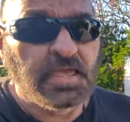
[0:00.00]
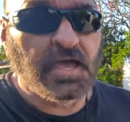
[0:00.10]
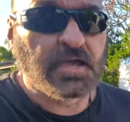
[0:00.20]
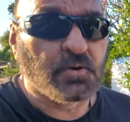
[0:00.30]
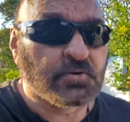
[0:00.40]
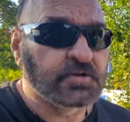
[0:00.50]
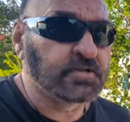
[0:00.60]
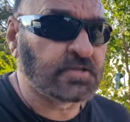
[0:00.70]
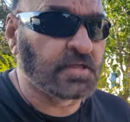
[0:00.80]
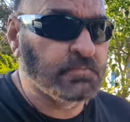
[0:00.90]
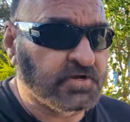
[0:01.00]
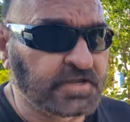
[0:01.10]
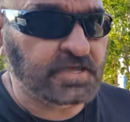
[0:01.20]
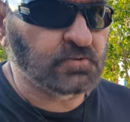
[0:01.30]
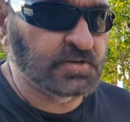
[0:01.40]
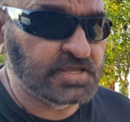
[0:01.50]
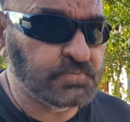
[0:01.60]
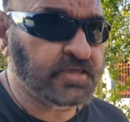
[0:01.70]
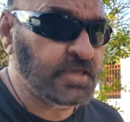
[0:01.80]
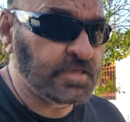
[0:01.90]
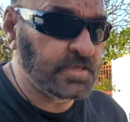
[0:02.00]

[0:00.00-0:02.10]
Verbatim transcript: I ordered it on Mercado Libre,